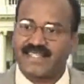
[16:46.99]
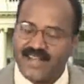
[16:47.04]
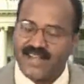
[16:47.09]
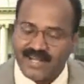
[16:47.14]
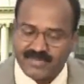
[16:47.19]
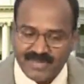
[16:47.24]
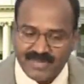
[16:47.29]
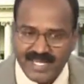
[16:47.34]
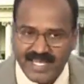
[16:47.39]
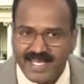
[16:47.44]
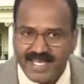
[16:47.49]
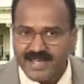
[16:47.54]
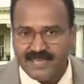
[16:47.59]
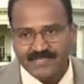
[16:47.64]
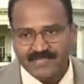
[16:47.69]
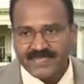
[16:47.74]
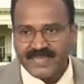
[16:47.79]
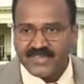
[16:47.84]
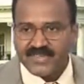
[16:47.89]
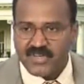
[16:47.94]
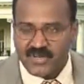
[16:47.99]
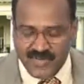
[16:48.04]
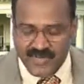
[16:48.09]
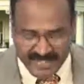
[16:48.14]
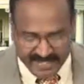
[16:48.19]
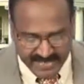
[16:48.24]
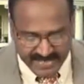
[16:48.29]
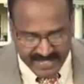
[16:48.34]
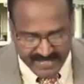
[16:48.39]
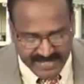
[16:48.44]
Normally you
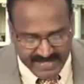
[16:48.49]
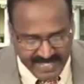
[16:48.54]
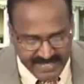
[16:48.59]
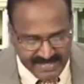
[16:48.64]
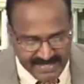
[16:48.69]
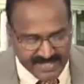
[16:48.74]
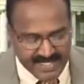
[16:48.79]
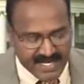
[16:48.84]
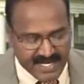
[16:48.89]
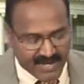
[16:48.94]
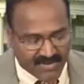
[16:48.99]
may think that